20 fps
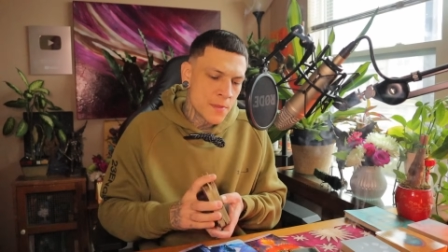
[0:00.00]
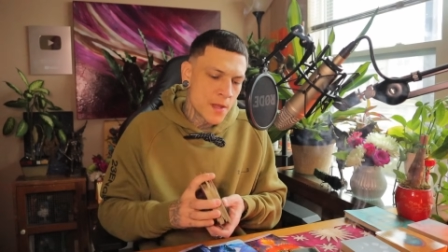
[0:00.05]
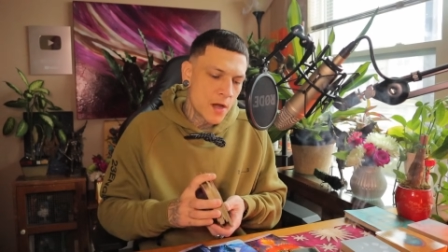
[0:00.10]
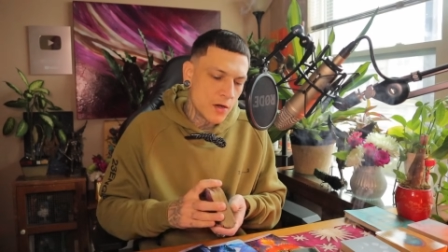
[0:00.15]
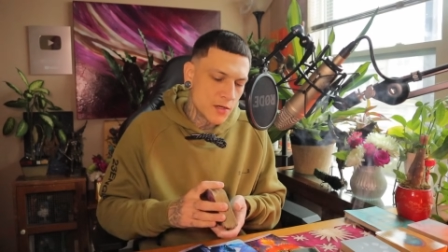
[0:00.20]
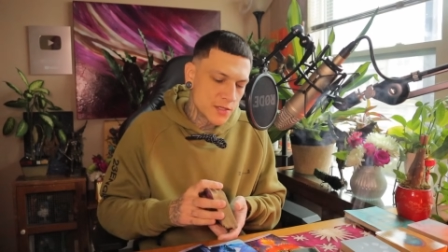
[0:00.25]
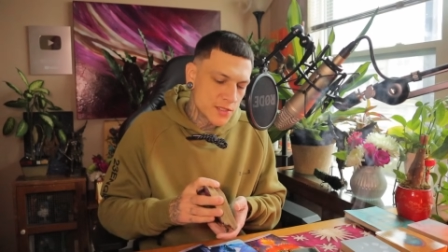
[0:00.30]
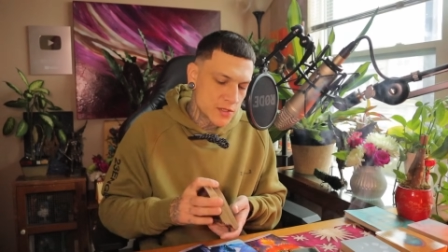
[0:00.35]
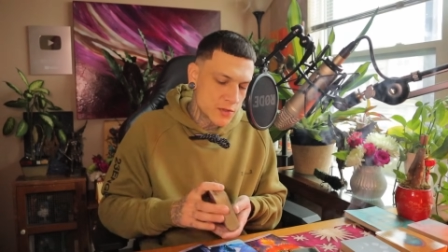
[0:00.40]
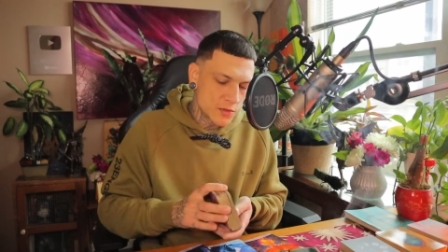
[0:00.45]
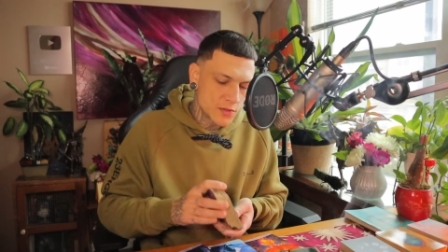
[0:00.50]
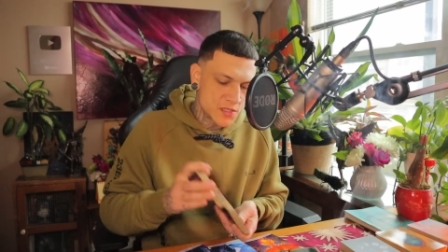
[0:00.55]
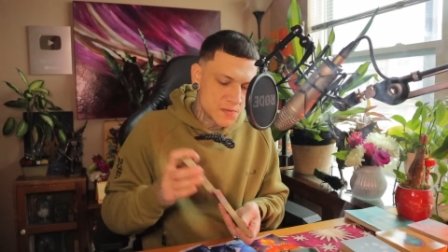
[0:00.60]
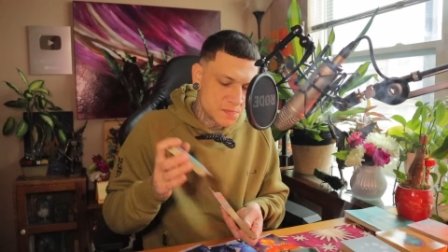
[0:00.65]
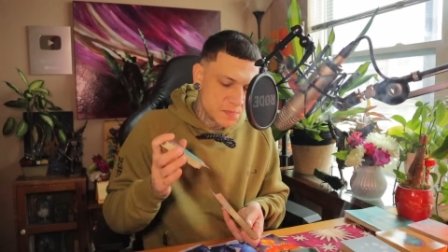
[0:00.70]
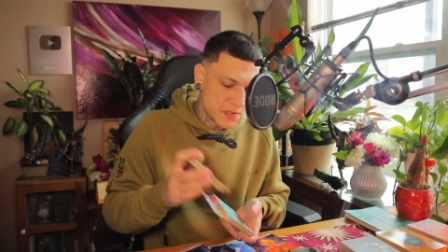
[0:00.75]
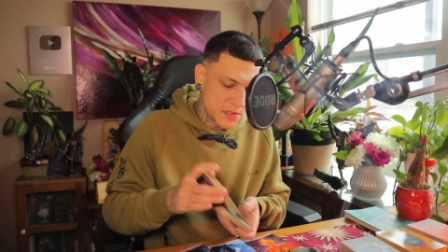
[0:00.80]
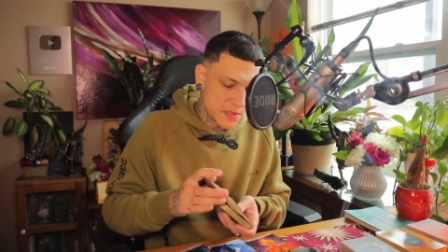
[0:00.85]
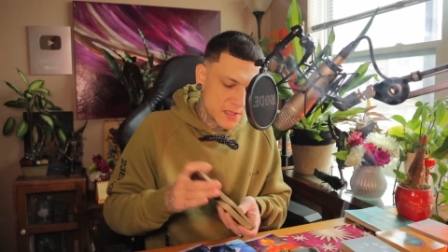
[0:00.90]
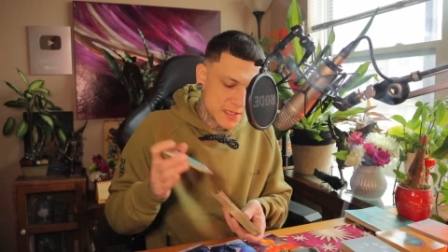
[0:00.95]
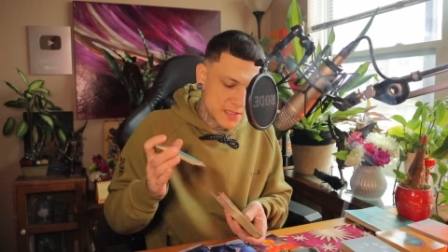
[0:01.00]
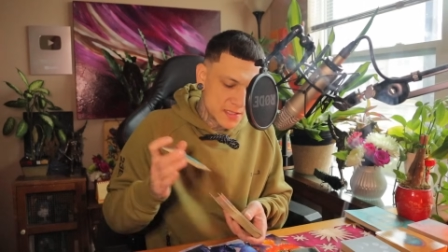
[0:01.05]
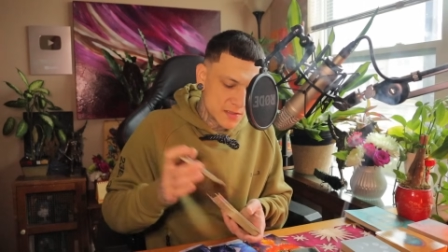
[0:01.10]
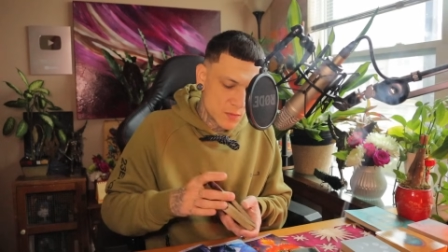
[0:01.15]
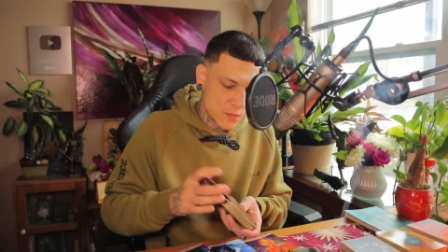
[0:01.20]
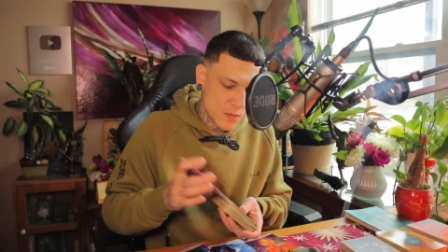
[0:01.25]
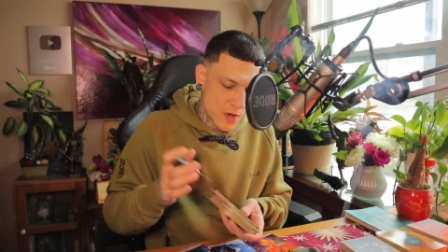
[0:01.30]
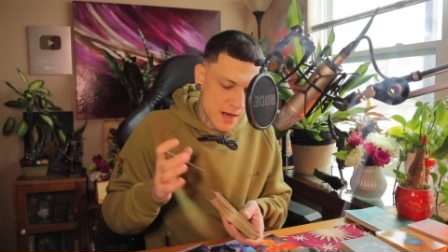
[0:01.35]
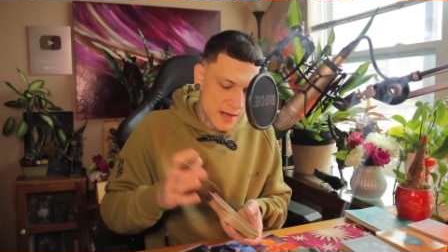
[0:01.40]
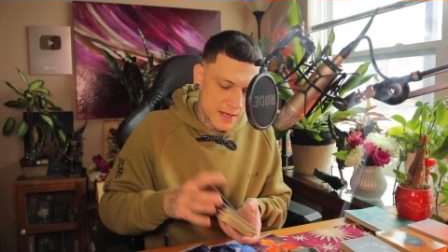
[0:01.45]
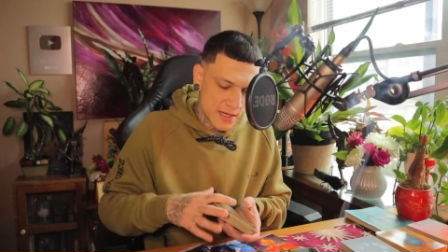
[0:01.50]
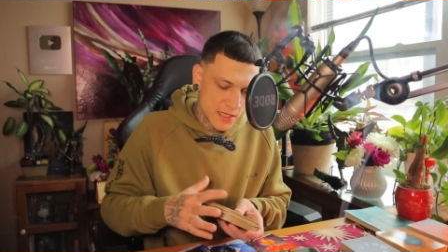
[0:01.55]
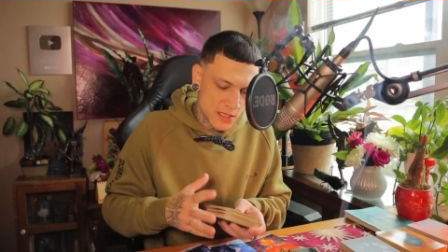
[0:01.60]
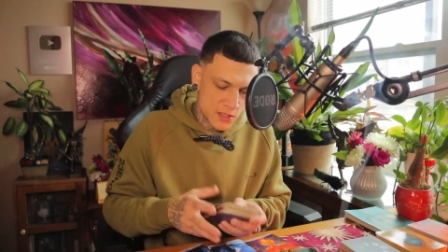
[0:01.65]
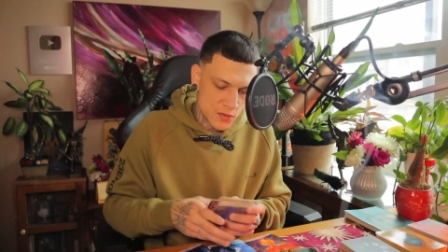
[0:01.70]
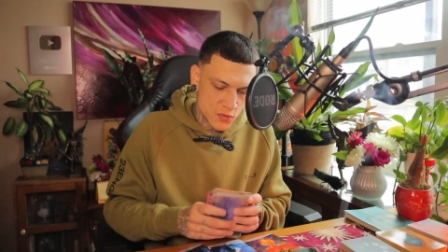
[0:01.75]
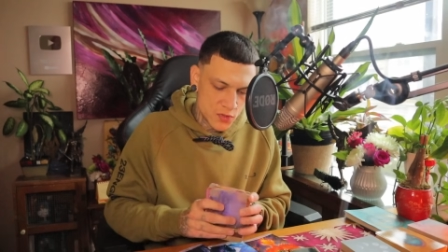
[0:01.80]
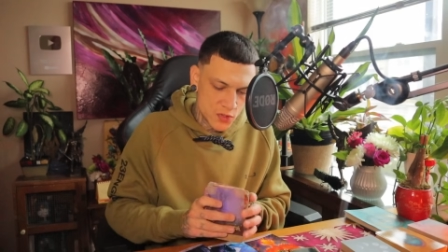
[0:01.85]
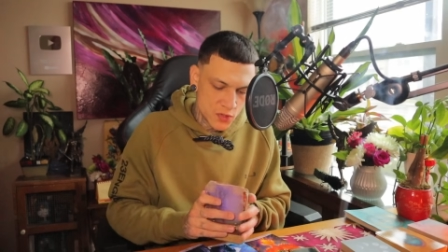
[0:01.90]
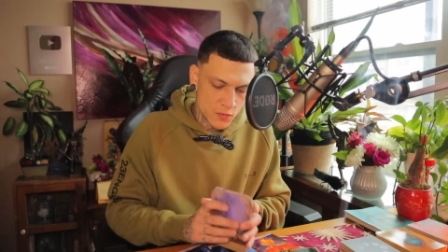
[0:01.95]
Also, Spirit is wanting
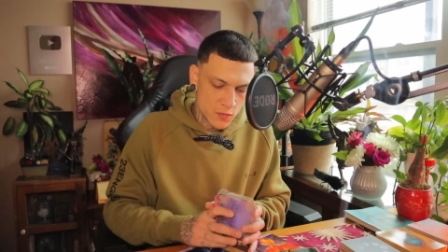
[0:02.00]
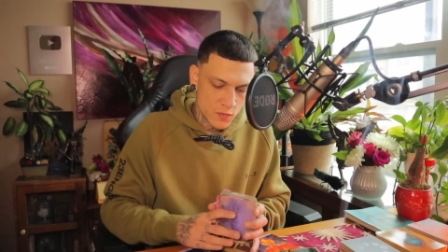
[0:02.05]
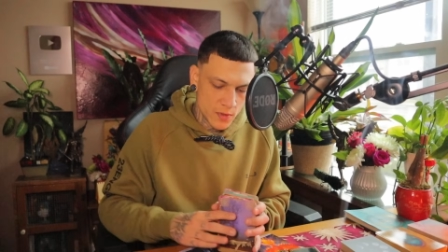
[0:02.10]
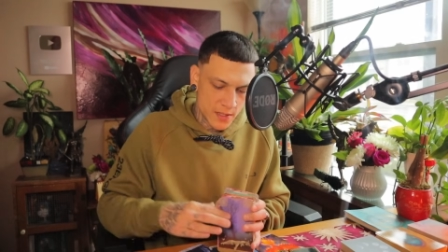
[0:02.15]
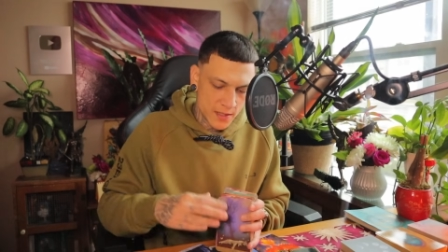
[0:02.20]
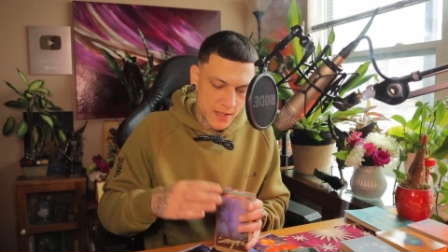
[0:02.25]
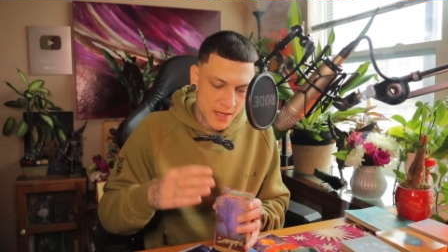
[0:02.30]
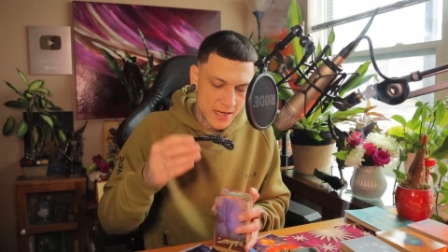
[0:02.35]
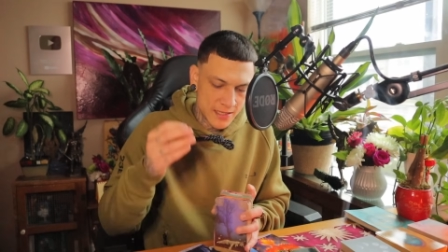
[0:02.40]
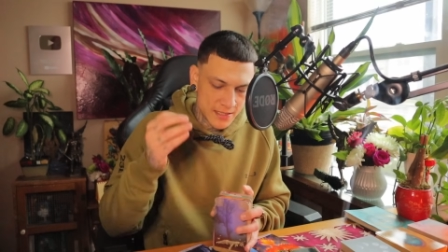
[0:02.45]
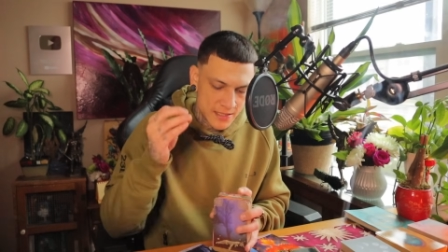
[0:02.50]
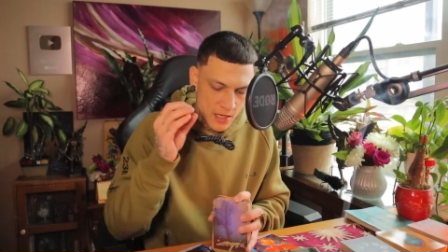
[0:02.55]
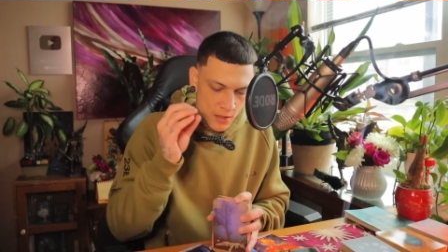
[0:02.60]
you to realize